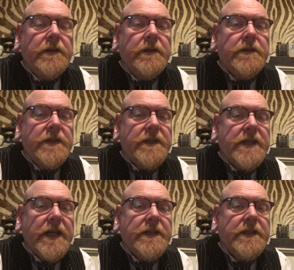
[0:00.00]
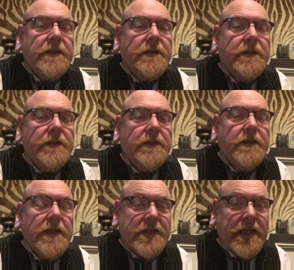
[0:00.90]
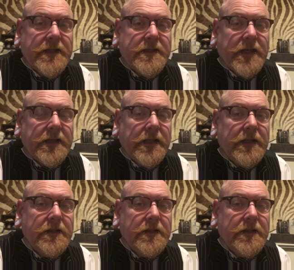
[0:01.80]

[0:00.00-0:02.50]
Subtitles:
"She's dead," he said sadly.